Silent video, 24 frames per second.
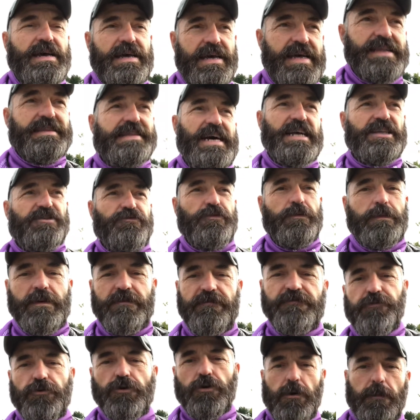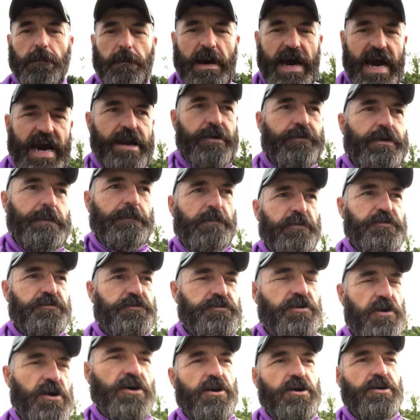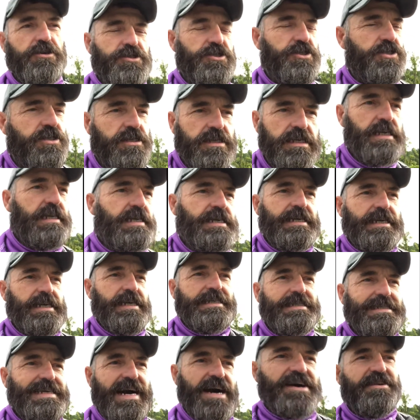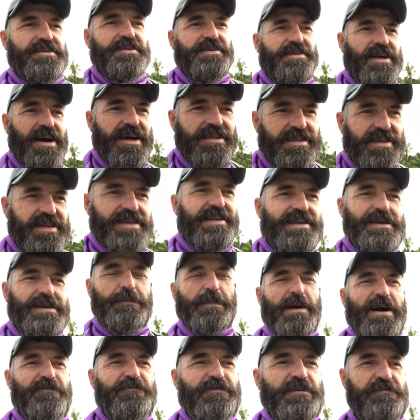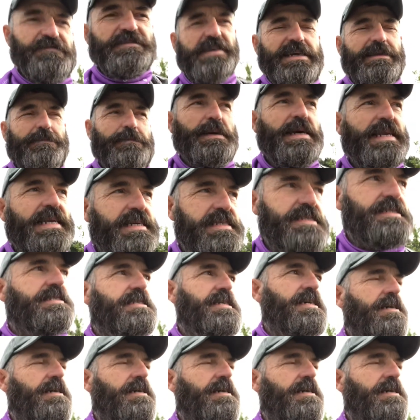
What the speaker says: and that's from a full battery charge down to nothing in about 15 minutes.